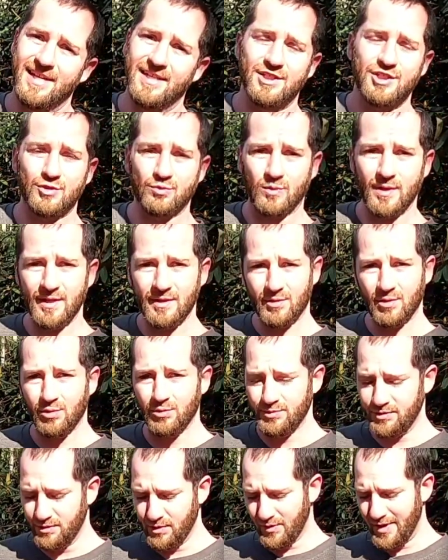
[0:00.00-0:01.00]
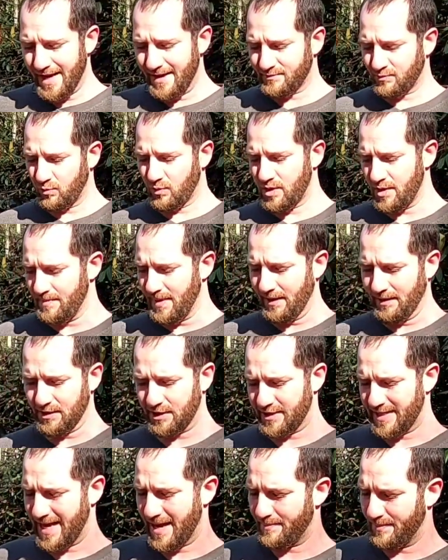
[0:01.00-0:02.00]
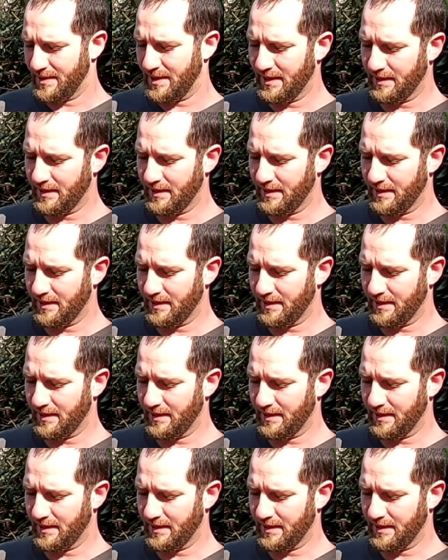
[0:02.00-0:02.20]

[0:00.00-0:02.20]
etched reticle, you don't have to worry about snapping